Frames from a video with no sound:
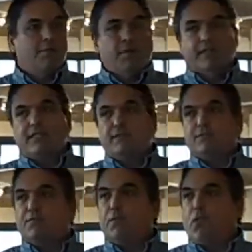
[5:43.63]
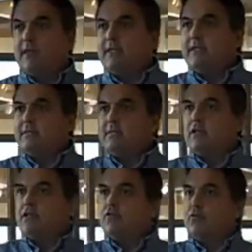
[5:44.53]
Place he was born in,
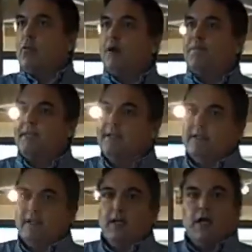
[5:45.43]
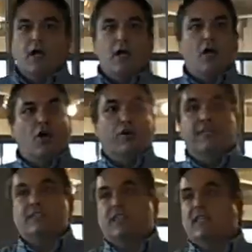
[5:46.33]
grew up in, earned
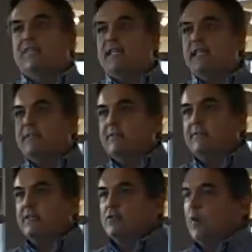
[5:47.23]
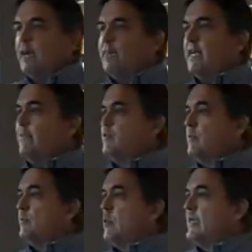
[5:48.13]
his living in, and his wife came to
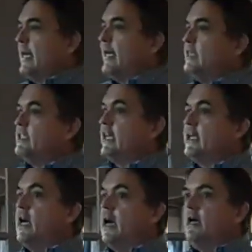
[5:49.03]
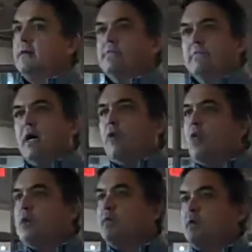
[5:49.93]
him one day and said, I
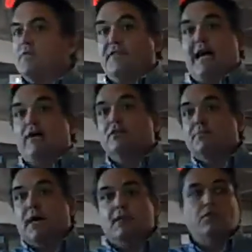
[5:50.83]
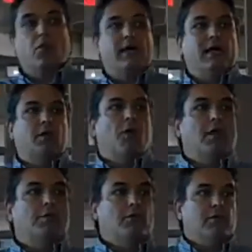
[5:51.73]
want to move. 1,000 miles away, I want
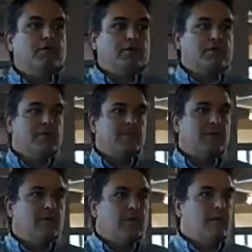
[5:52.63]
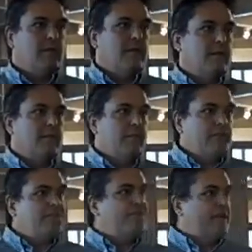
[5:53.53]
to move. There's a
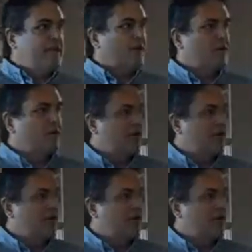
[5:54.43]
fear.